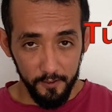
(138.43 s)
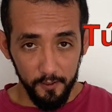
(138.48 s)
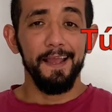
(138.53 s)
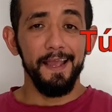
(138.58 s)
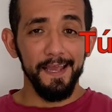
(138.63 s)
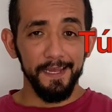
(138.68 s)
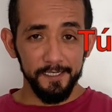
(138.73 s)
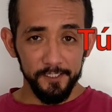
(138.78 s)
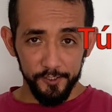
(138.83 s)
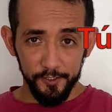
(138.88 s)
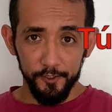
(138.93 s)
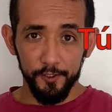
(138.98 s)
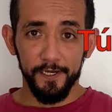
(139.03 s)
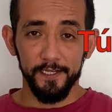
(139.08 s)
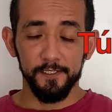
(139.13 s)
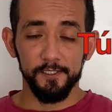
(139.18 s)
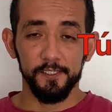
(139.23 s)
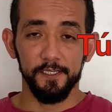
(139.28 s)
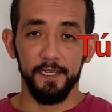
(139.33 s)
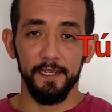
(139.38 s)
And you can
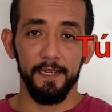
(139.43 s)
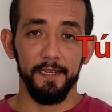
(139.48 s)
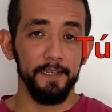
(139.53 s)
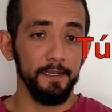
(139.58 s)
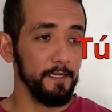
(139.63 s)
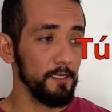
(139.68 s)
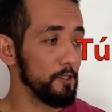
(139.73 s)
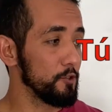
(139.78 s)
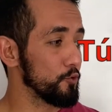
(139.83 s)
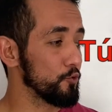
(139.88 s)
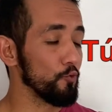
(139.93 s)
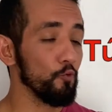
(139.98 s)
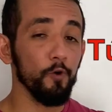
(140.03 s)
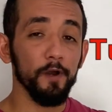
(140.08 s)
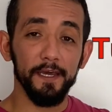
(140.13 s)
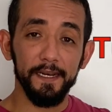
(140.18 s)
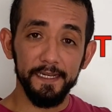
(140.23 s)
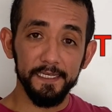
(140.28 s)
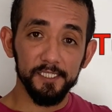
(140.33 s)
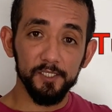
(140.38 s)
say, tú
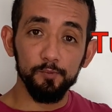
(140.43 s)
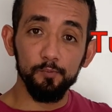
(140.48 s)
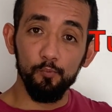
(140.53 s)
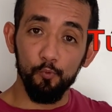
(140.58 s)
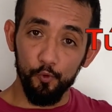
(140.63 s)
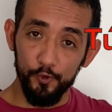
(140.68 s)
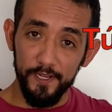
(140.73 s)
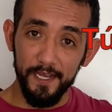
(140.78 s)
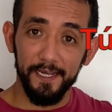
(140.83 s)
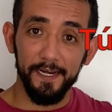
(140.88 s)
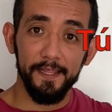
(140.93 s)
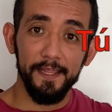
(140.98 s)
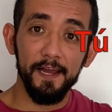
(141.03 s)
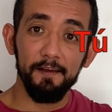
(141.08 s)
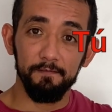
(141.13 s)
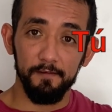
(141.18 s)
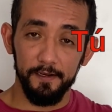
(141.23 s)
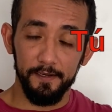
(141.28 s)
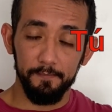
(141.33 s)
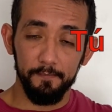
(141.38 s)
eres muy
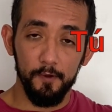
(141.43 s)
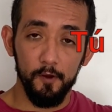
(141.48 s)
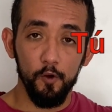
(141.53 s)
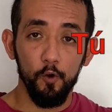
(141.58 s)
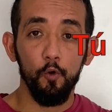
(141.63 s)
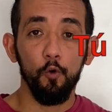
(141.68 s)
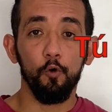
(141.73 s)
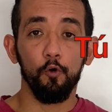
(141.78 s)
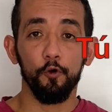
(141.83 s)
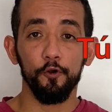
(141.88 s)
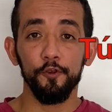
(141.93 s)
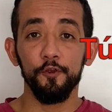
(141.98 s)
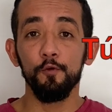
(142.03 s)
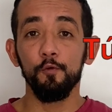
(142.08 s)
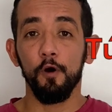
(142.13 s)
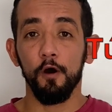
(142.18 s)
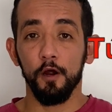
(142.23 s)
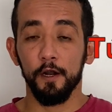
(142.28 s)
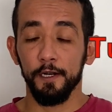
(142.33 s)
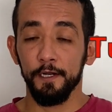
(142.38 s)
agradable, or
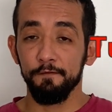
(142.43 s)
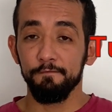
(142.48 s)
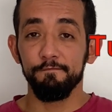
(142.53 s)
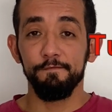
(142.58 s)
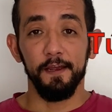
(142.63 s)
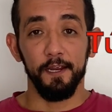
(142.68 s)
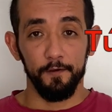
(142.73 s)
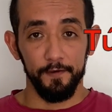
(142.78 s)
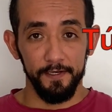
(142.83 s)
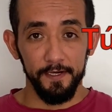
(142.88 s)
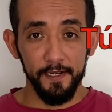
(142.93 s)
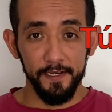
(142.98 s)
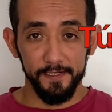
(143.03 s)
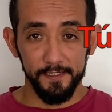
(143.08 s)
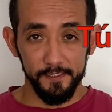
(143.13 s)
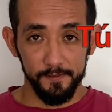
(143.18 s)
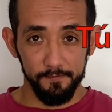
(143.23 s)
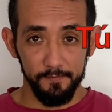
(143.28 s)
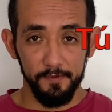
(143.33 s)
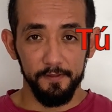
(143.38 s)
you are very
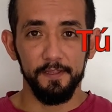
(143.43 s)
nice.